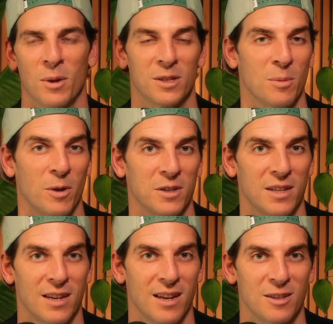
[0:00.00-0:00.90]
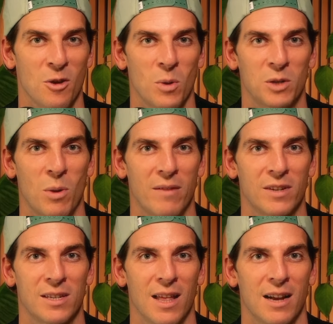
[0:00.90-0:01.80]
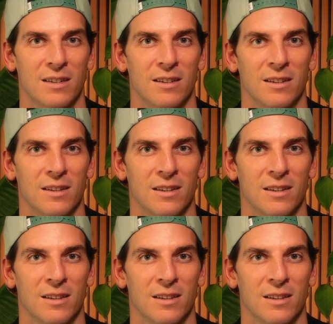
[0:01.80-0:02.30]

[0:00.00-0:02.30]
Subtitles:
Well, it's the person that doesn't know which wave to select.